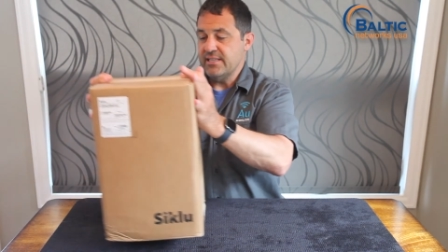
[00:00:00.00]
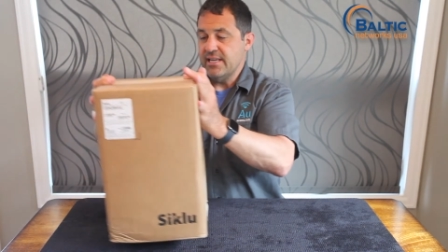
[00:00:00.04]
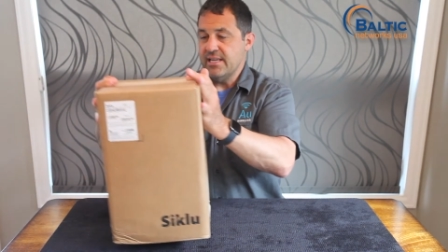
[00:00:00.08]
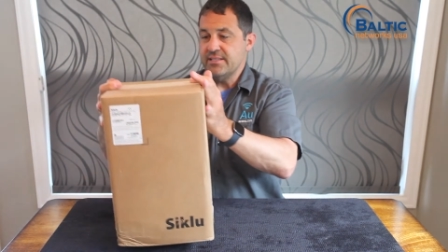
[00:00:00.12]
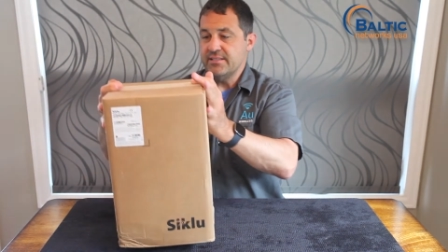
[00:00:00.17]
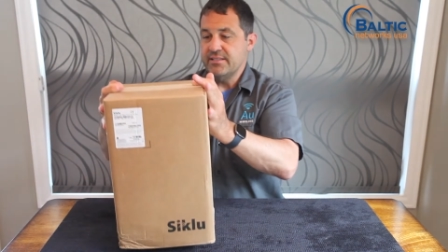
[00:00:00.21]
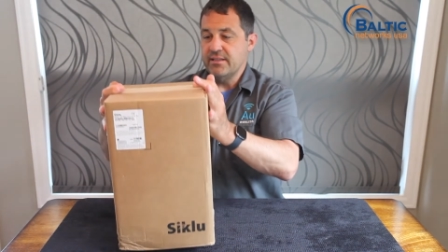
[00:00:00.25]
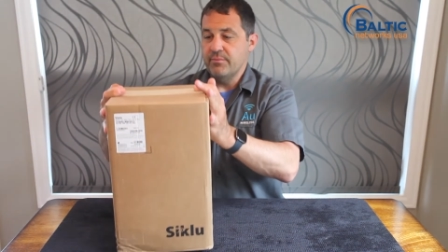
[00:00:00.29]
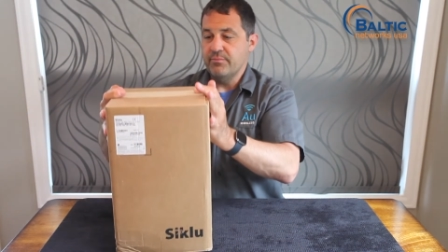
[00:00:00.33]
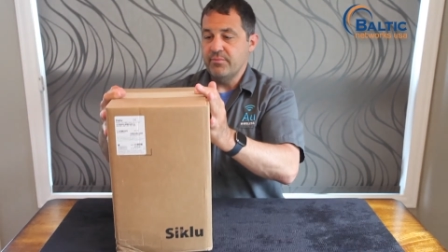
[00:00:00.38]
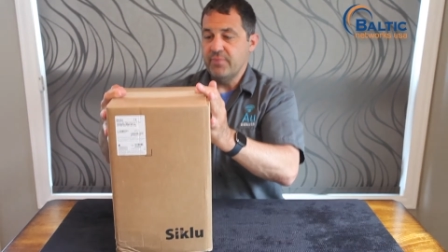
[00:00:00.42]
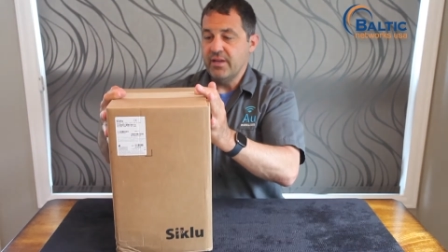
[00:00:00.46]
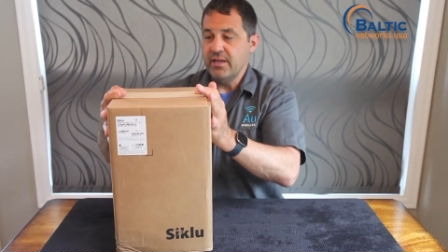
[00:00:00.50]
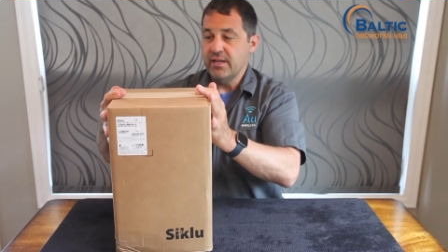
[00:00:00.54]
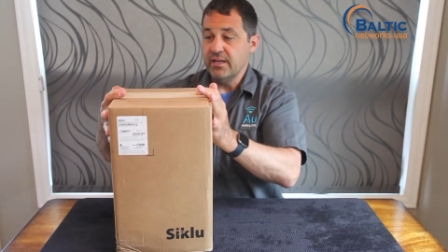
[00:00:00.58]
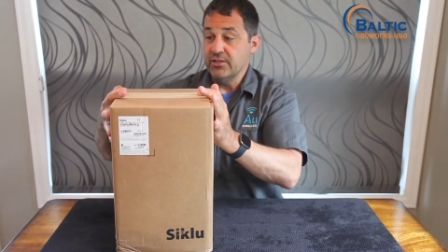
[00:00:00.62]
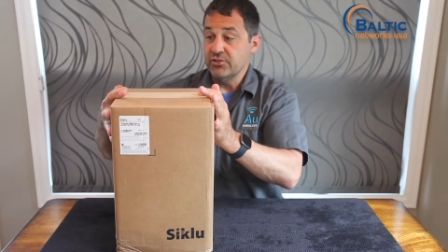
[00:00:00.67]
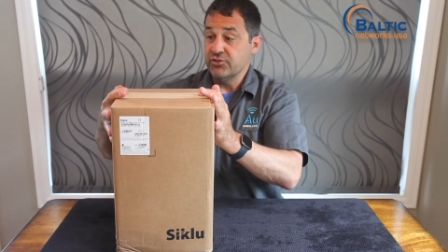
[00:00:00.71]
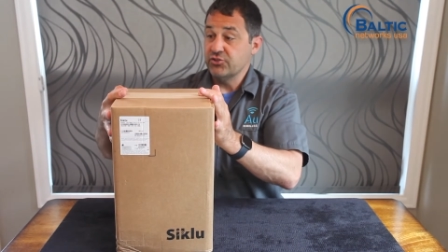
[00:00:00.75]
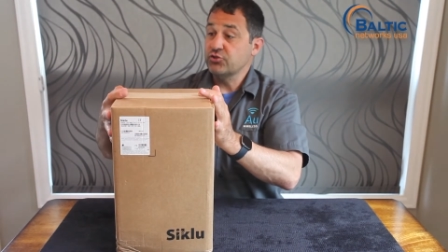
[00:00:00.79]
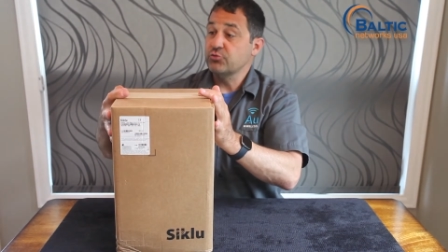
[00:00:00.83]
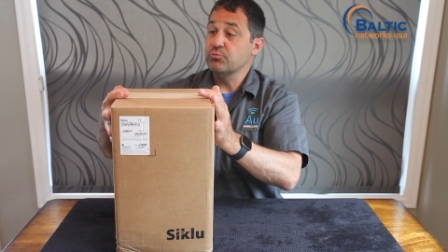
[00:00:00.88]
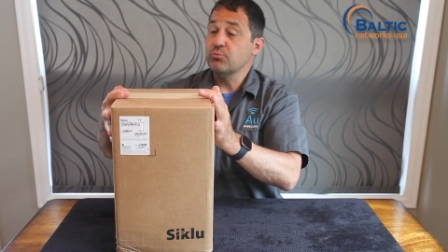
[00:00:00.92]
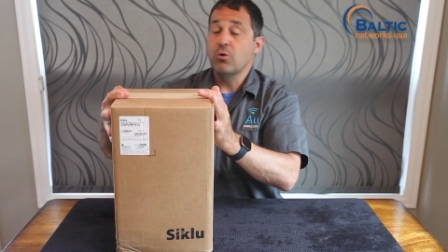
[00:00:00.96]
ends up being a
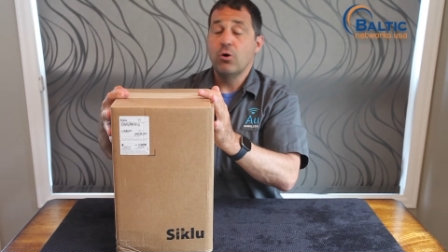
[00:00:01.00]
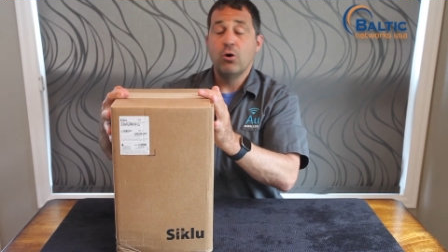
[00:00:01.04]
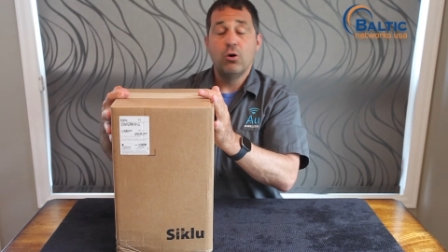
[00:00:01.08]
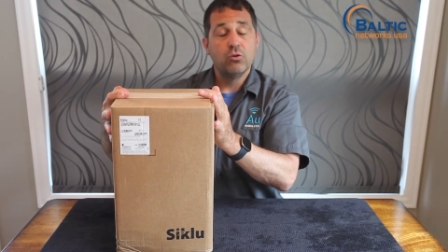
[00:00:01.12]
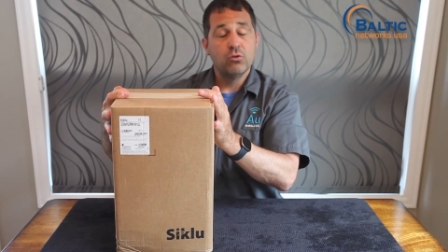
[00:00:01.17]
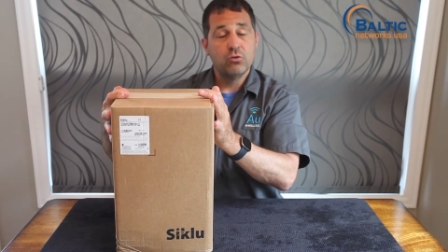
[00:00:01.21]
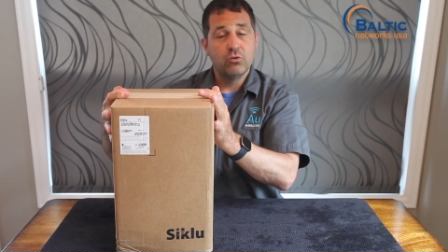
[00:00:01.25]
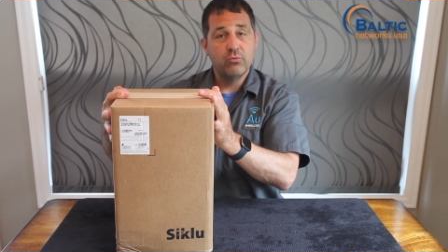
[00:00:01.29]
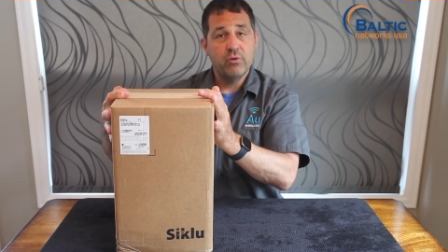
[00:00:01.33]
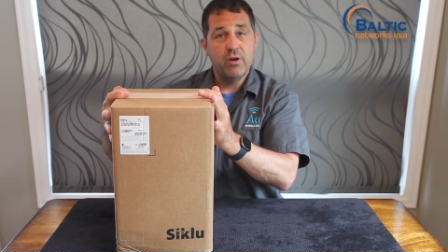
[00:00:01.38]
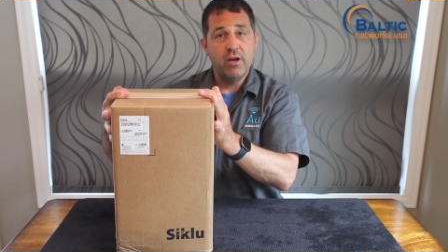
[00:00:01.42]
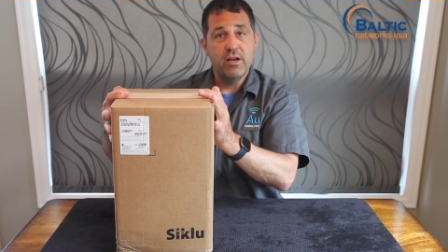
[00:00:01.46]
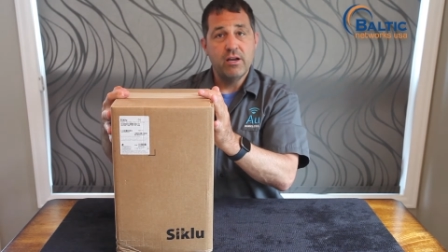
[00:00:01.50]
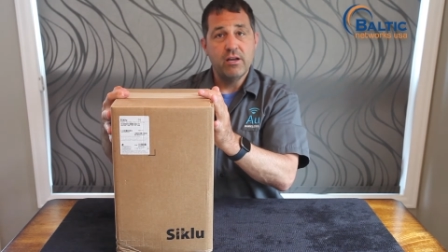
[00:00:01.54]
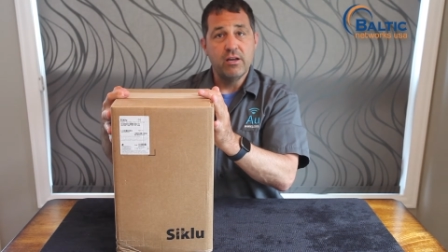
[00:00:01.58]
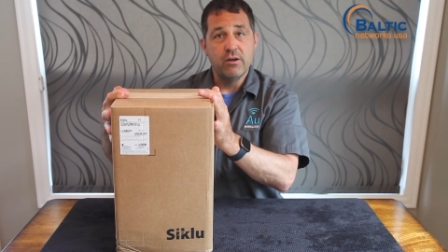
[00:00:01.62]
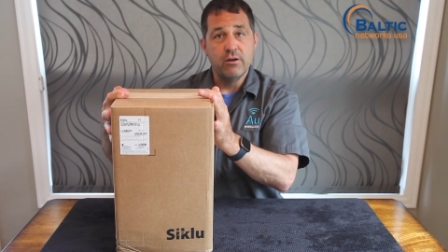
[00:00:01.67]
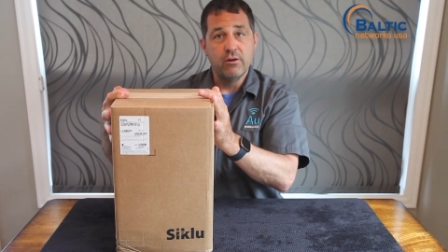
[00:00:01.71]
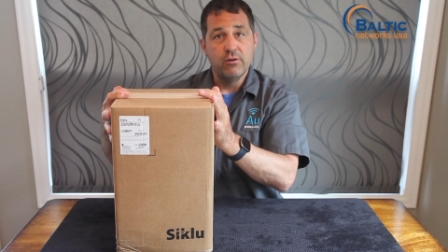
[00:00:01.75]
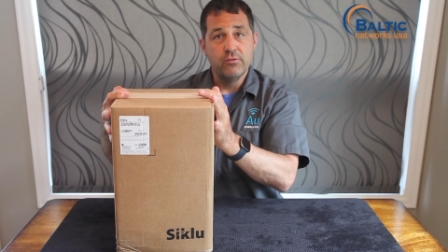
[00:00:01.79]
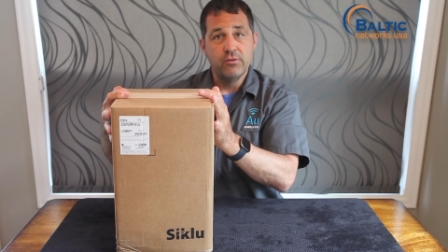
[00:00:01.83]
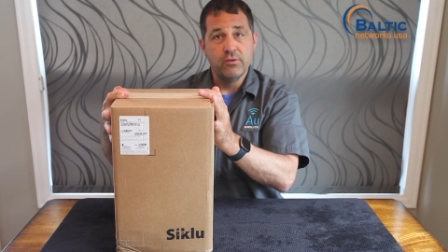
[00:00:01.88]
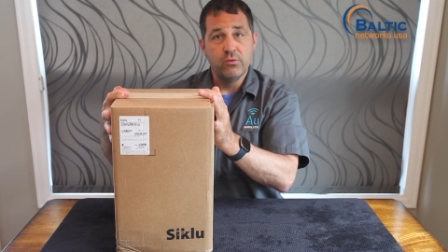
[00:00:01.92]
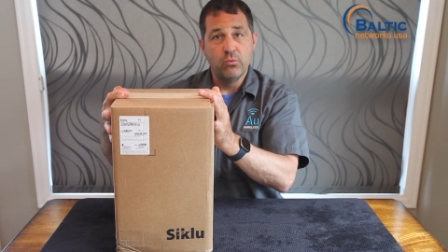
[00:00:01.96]
smaller
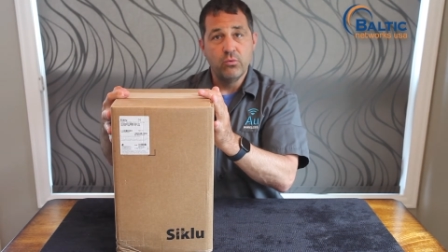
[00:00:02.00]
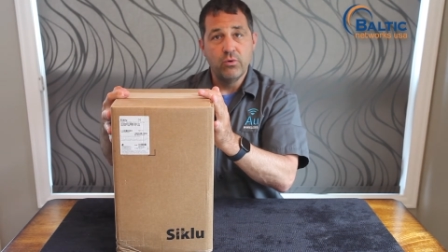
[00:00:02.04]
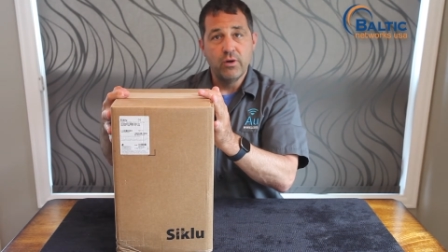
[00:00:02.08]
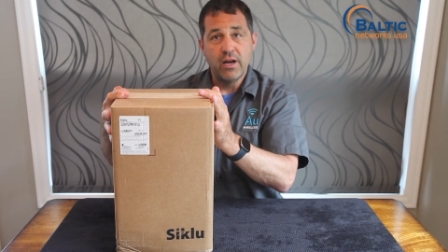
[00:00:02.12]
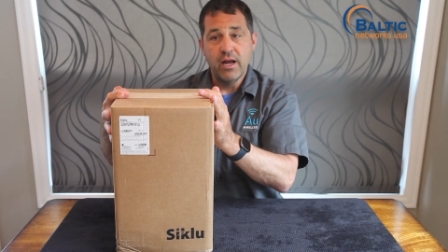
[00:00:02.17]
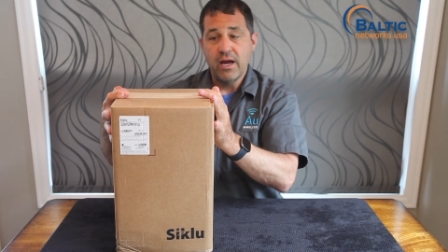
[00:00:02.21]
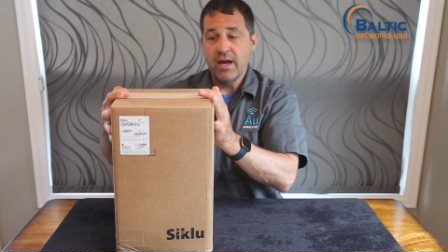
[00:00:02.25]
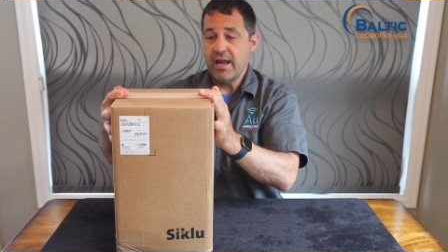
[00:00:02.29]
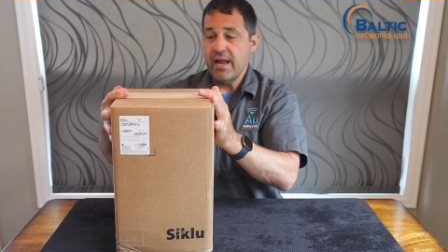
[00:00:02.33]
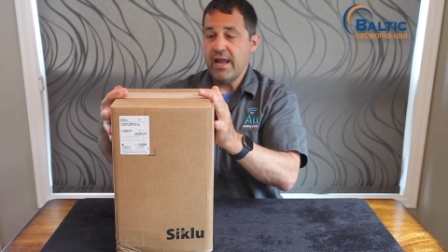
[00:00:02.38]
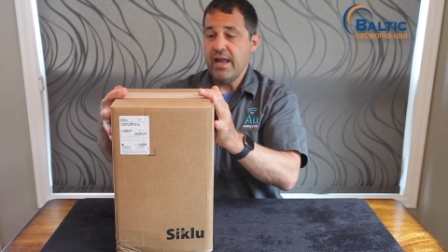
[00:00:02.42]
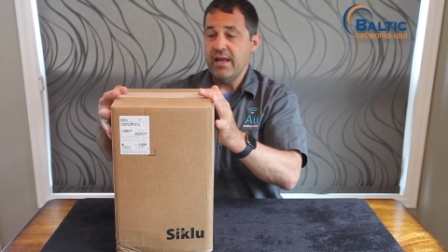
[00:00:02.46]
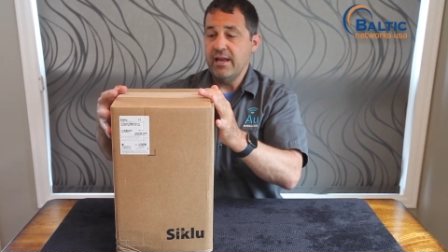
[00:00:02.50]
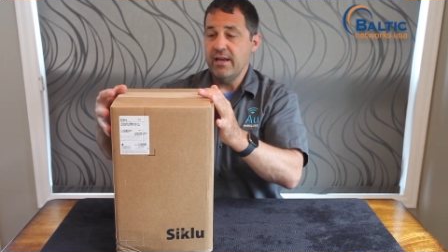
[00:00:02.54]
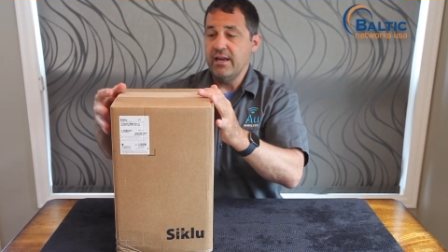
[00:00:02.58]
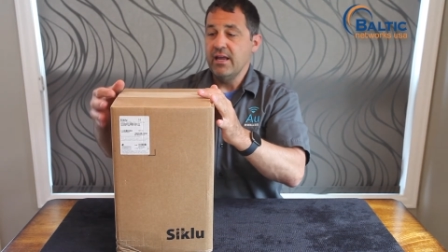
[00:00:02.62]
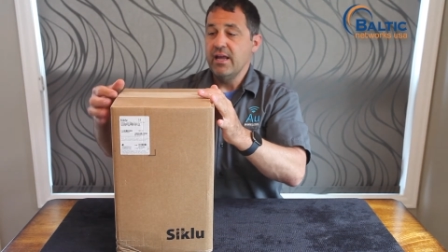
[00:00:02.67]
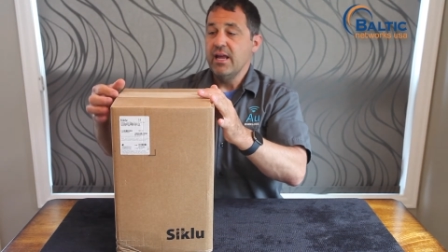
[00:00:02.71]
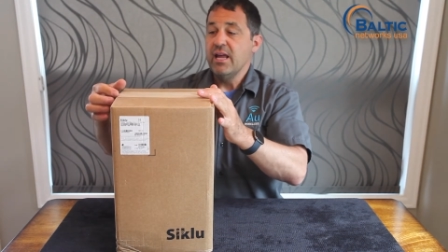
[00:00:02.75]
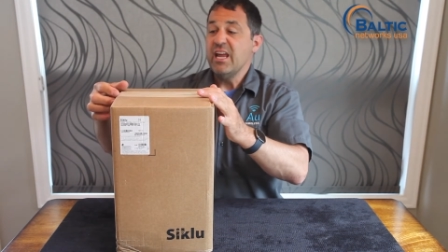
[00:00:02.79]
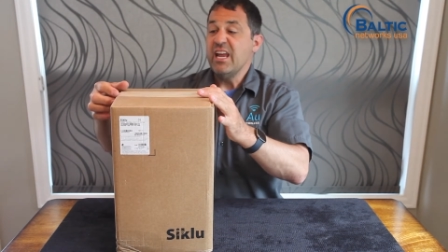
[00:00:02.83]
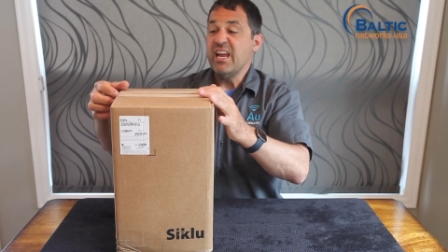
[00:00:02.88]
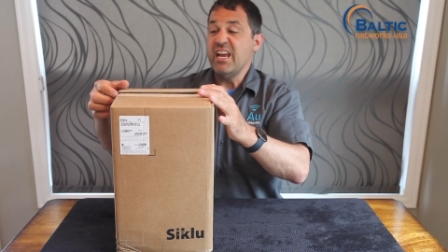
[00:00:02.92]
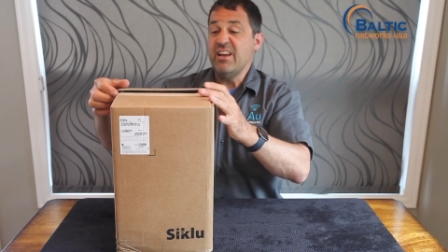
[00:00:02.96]
radio than what I had
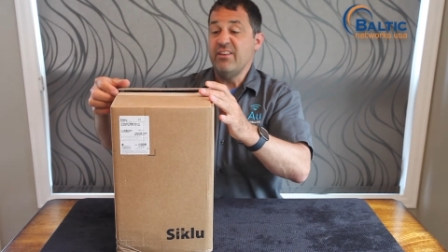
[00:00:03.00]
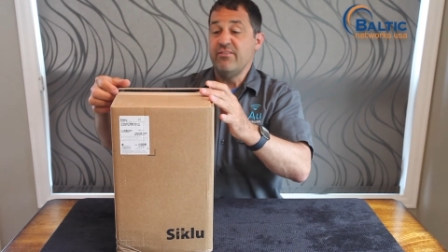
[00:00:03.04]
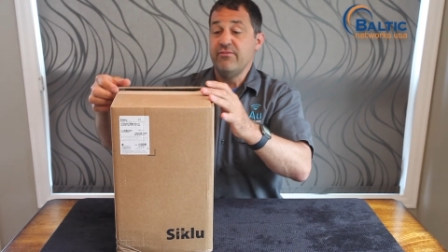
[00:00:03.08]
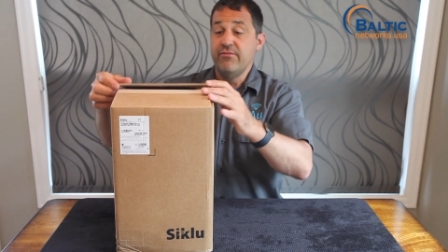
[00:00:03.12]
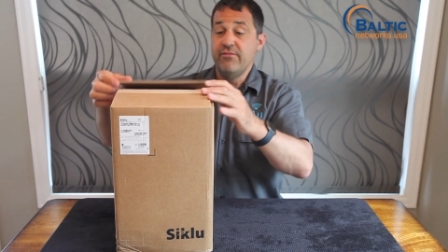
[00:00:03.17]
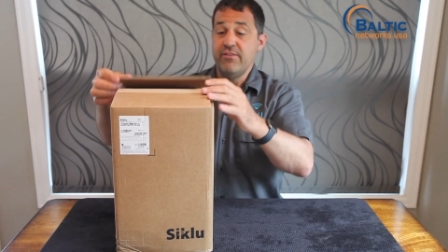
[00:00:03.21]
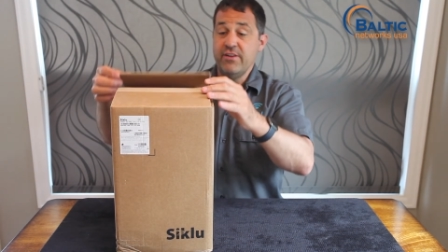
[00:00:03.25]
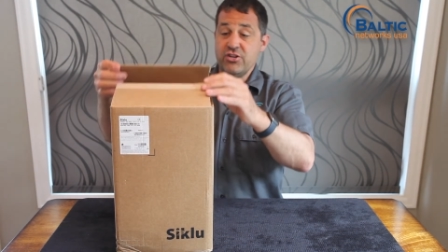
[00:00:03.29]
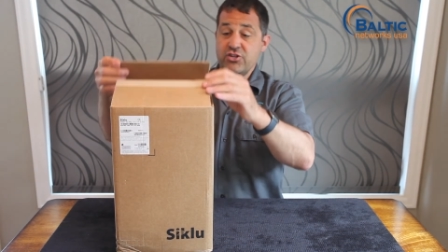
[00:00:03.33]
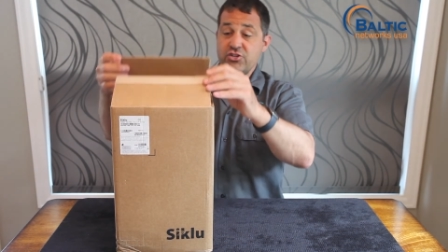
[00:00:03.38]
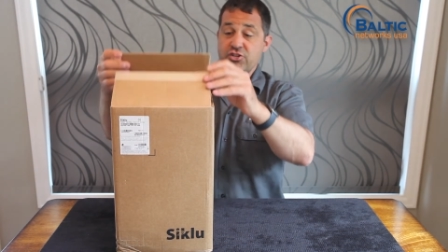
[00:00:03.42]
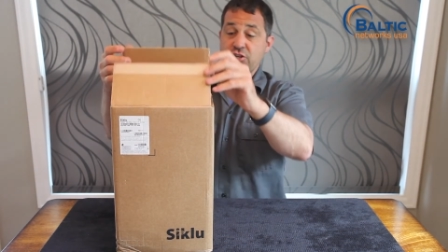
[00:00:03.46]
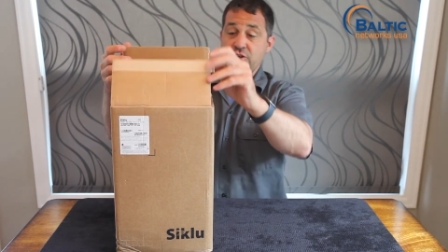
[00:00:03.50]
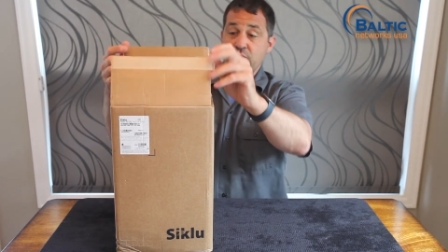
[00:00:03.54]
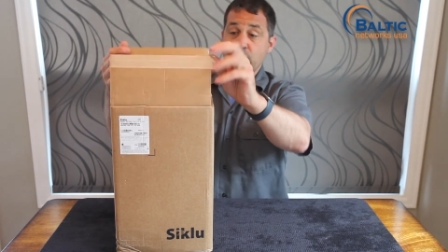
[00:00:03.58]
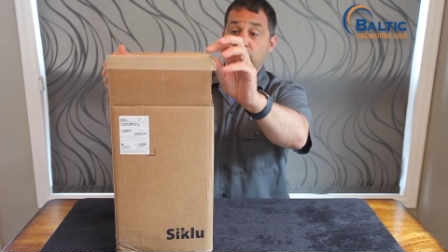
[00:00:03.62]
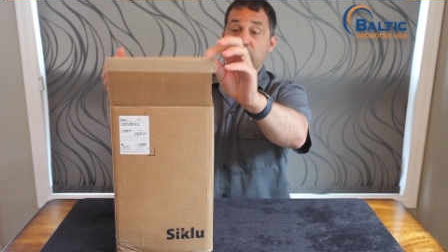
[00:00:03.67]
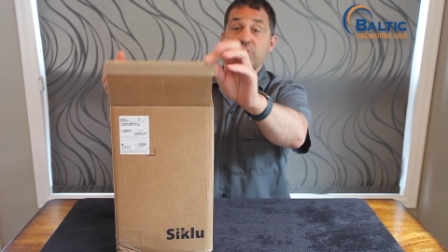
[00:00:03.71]
envisioned,